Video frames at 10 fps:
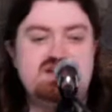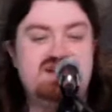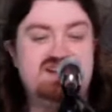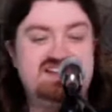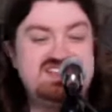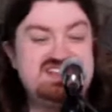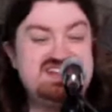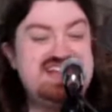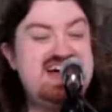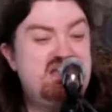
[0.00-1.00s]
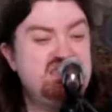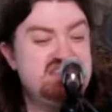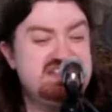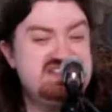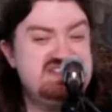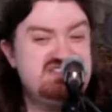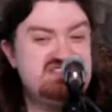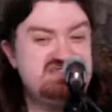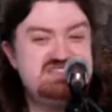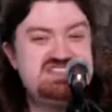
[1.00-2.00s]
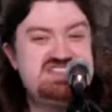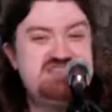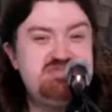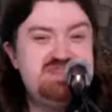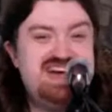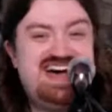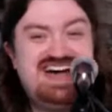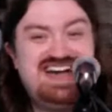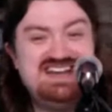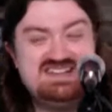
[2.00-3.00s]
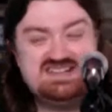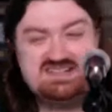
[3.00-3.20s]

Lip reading: I guess I'll have to leave some stuff behind.